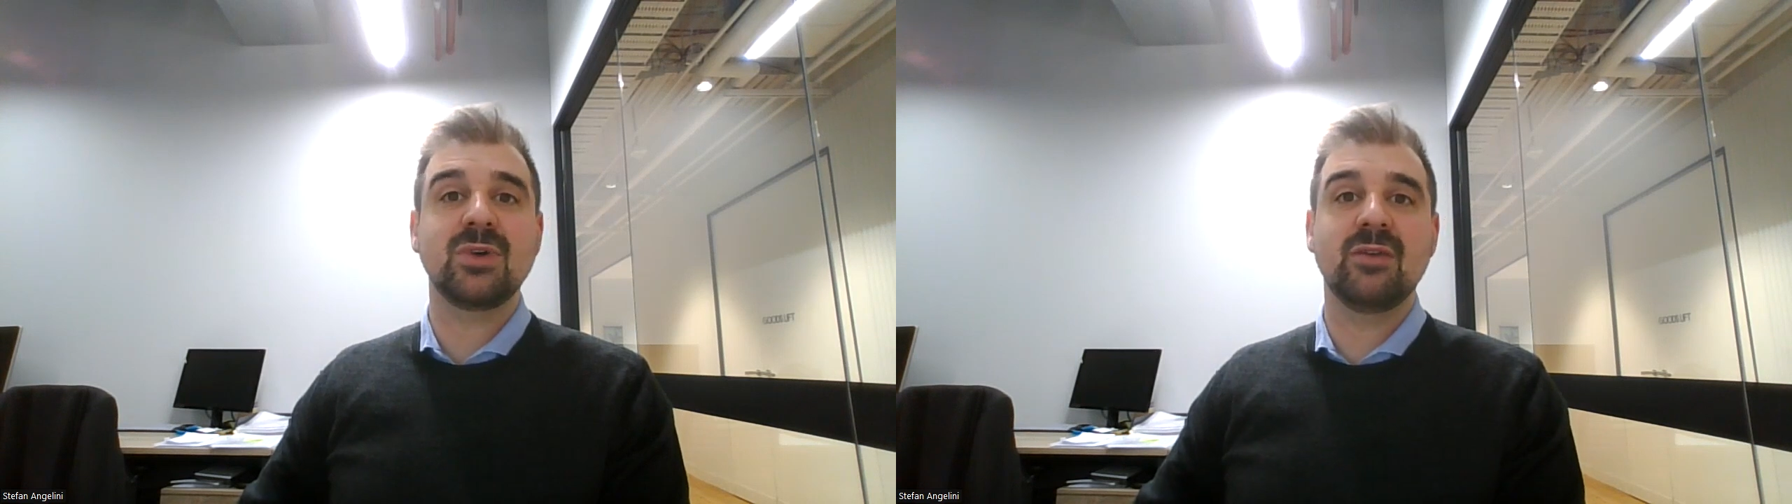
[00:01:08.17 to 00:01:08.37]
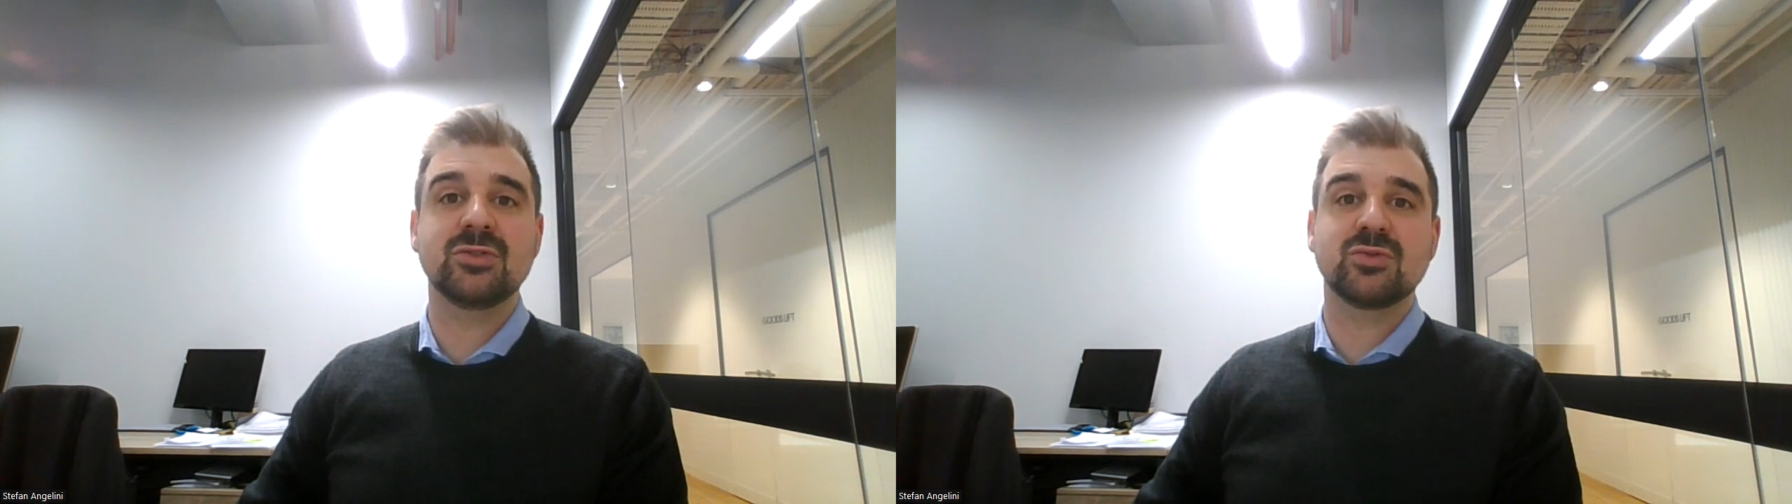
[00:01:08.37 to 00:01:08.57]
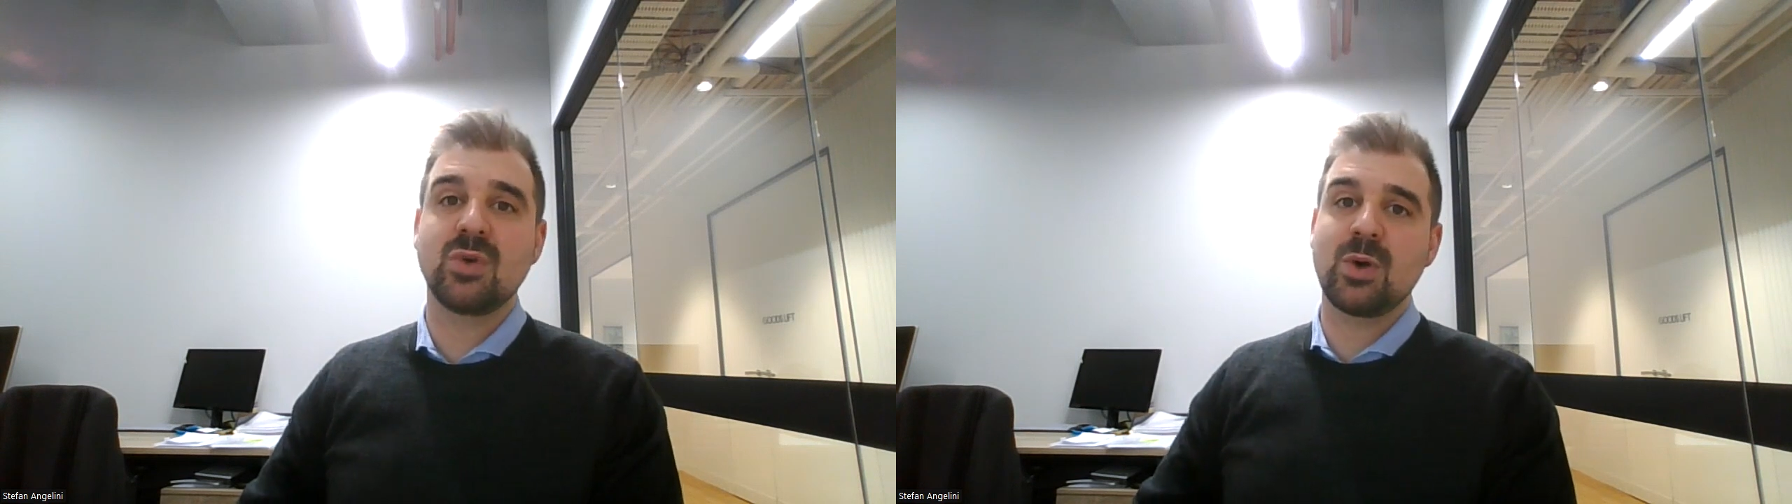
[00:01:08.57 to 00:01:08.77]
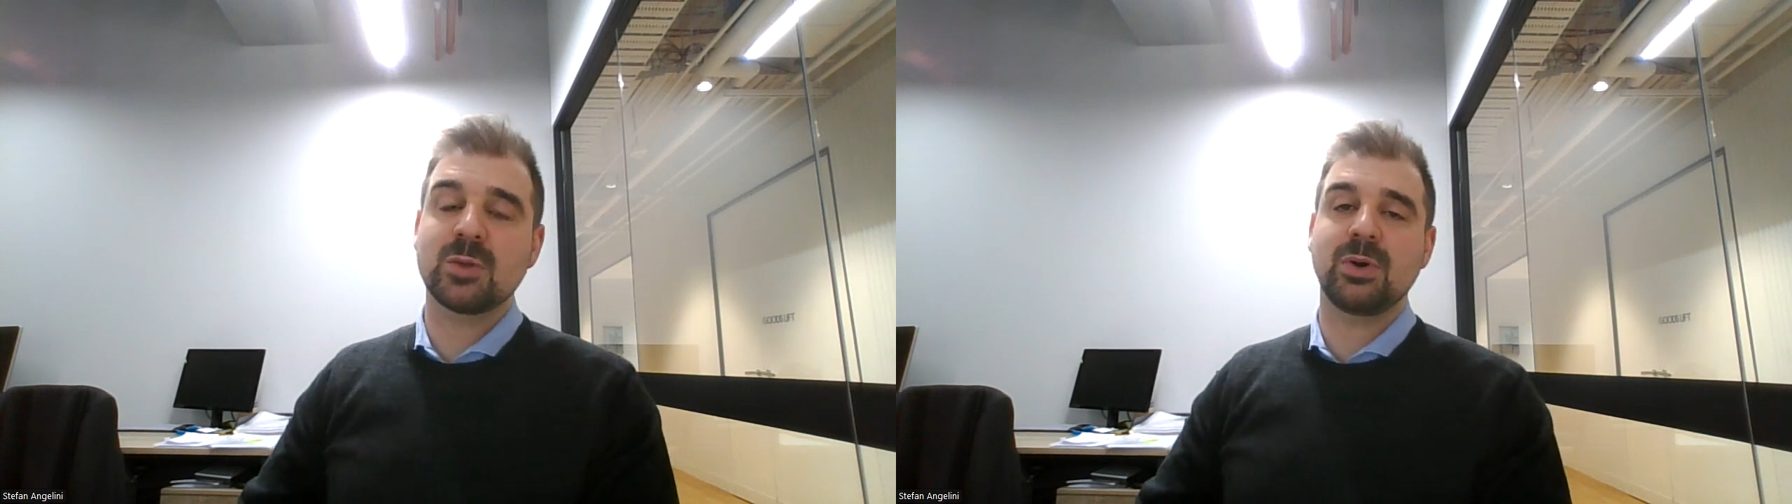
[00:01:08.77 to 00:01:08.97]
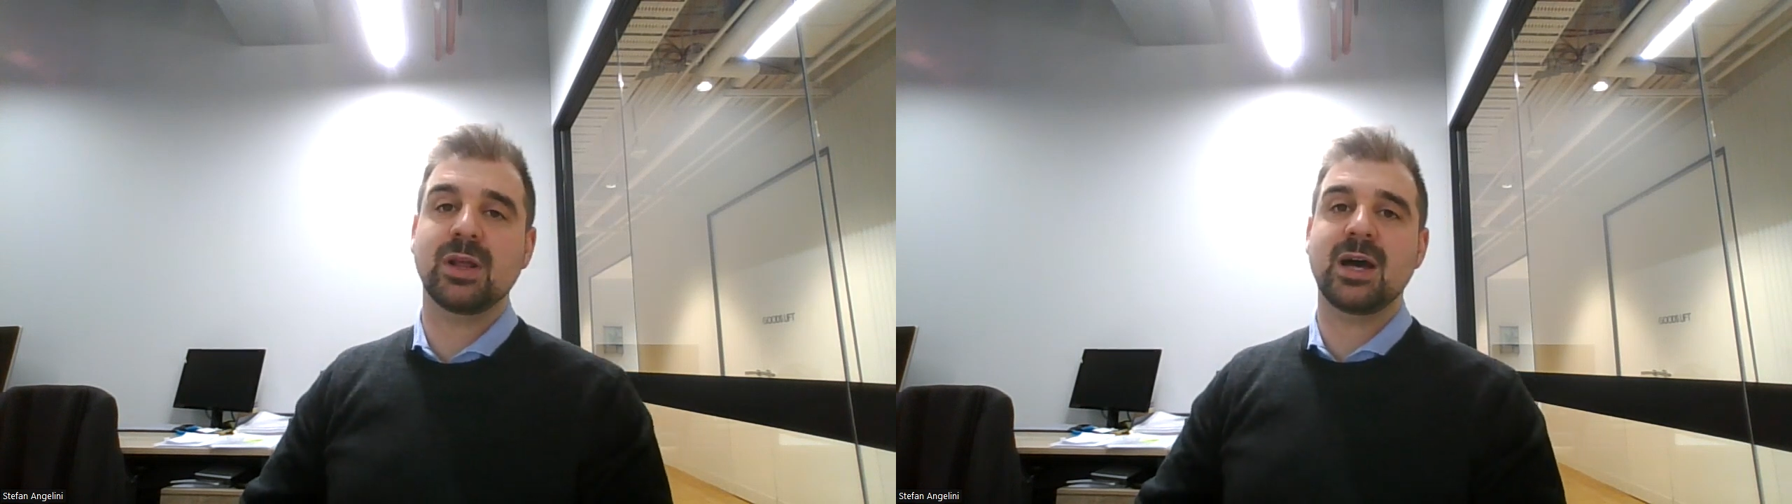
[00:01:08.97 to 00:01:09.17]
over to Real
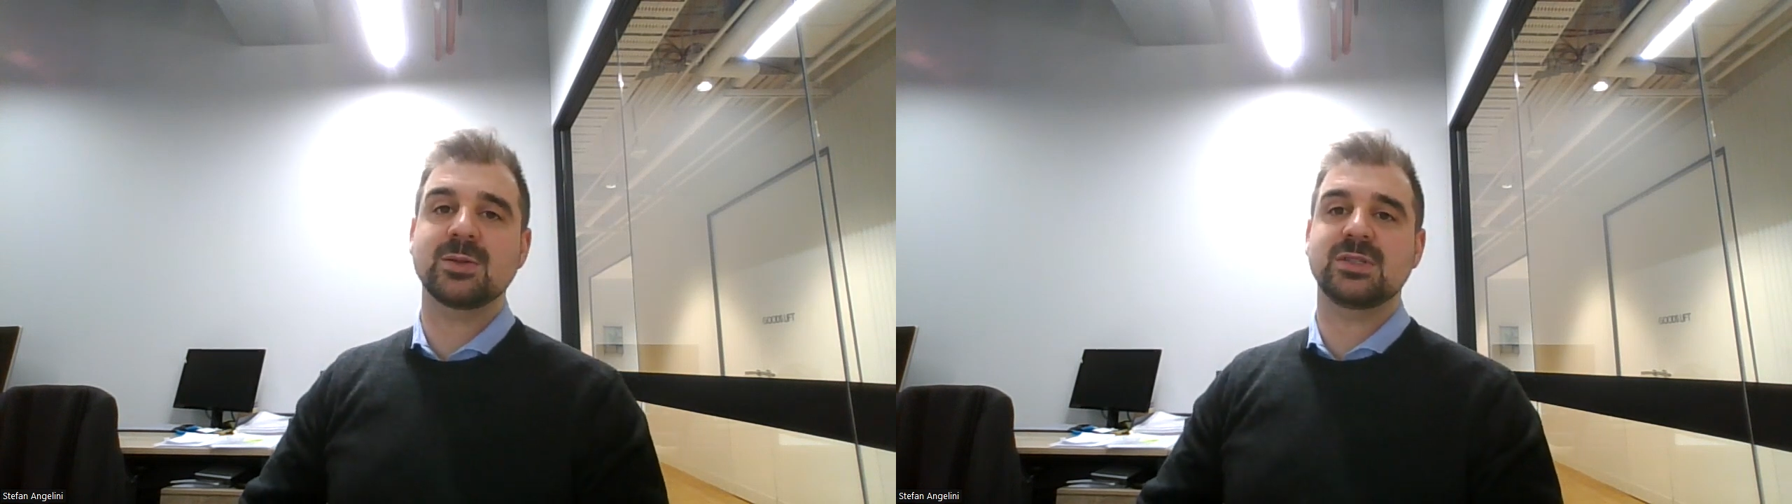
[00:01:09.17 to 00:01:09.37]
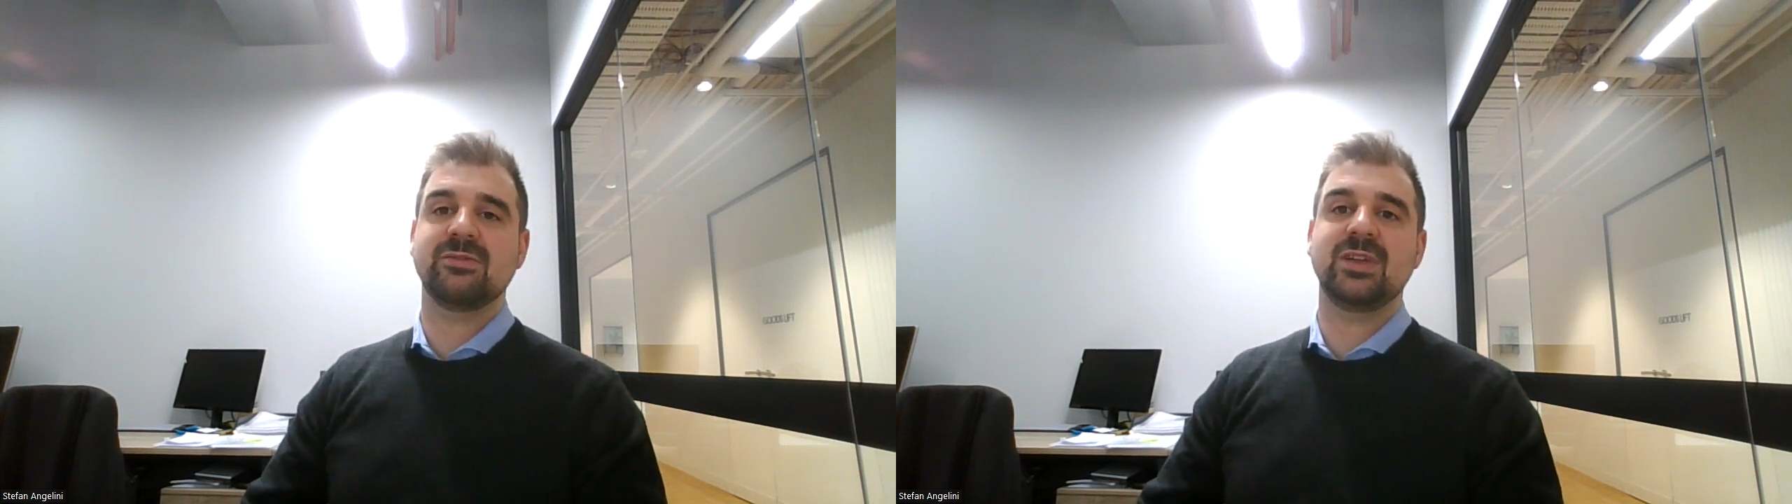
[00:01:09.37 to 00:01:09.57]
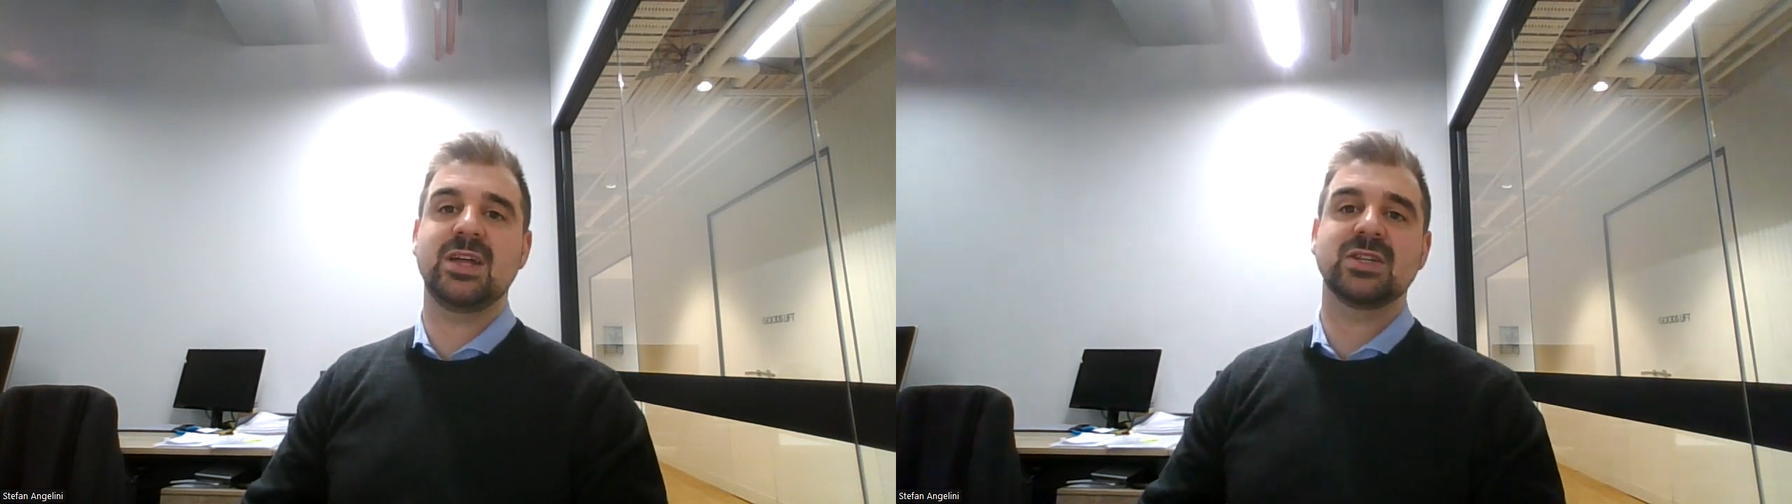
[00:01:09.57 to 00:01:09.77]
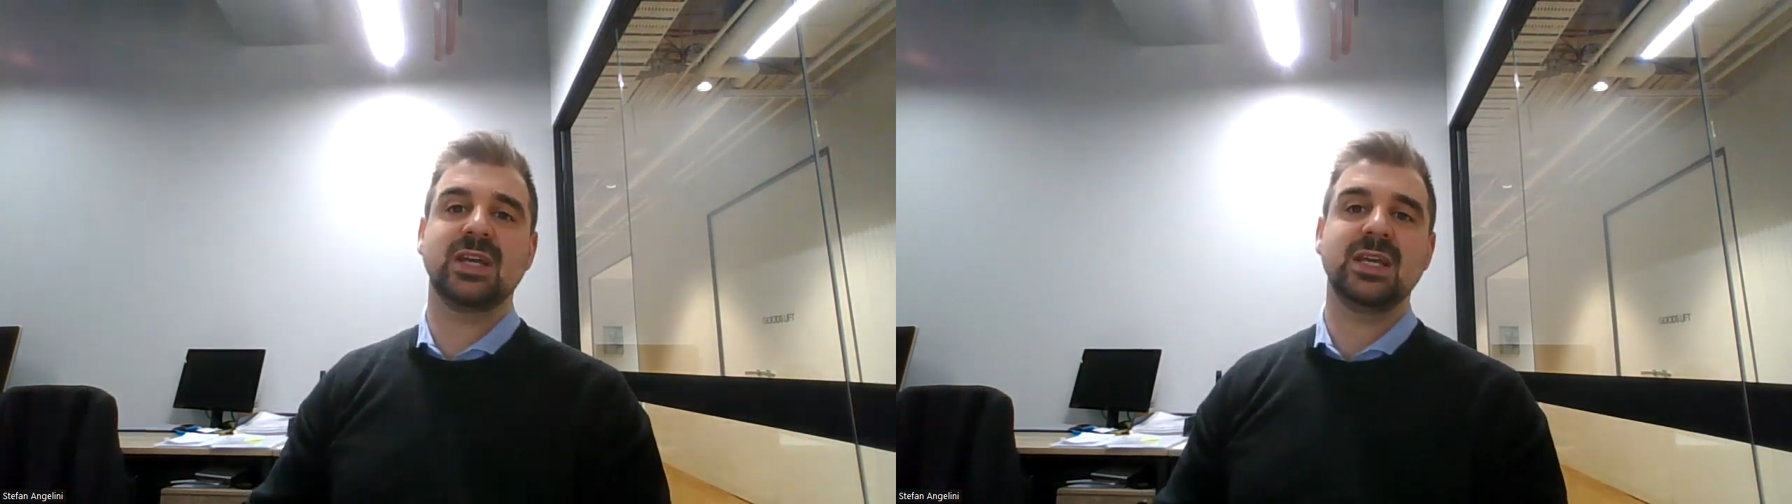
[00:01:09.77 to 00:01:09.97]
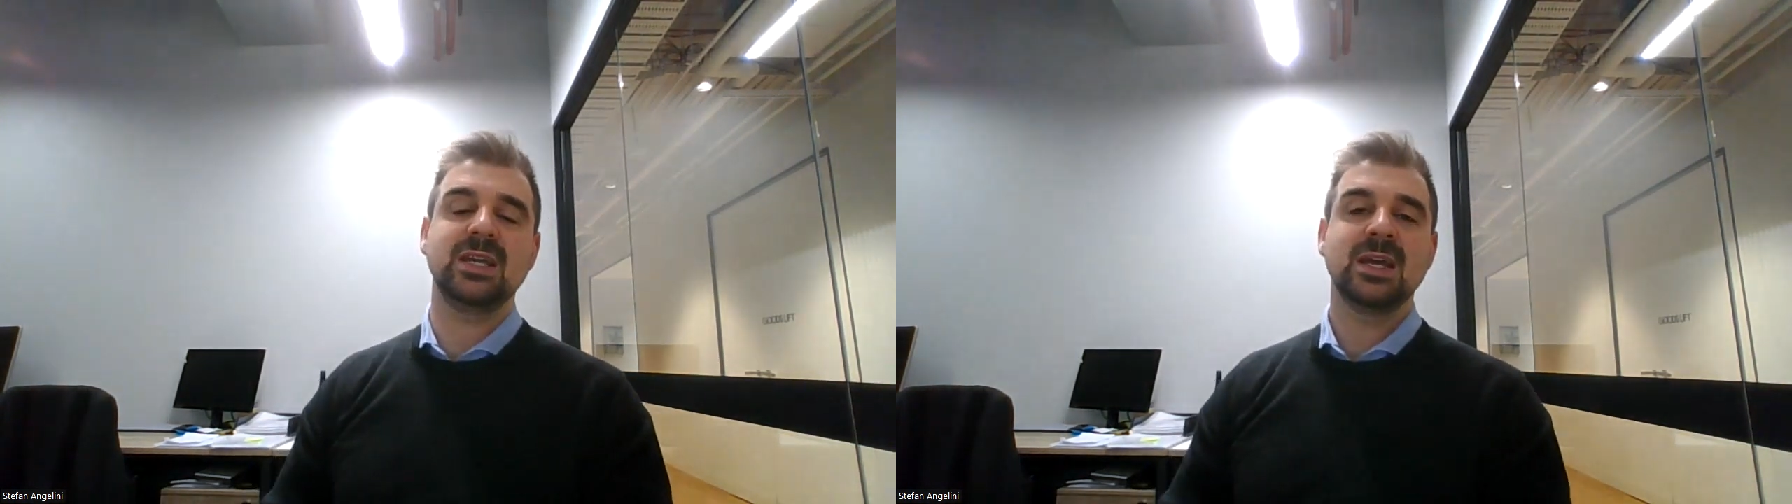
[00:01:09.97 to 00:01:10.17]
Wealth Podcast with Stefan
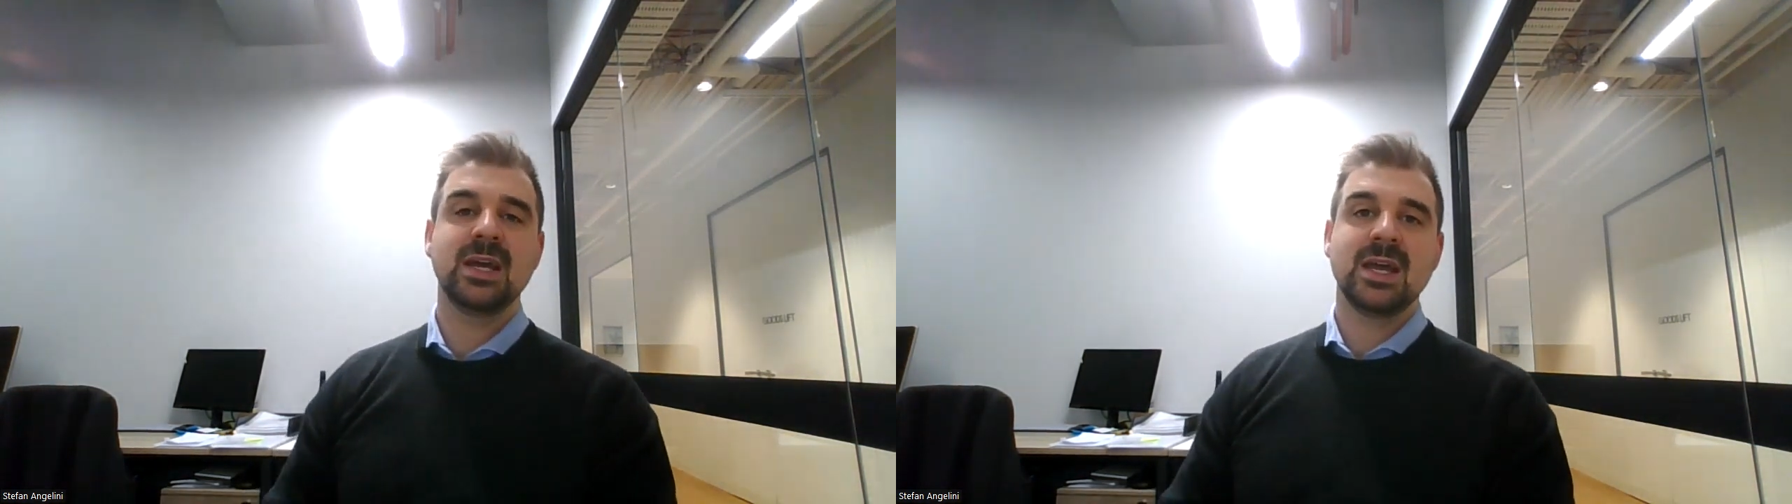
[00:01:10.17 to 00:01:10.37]
Angelini.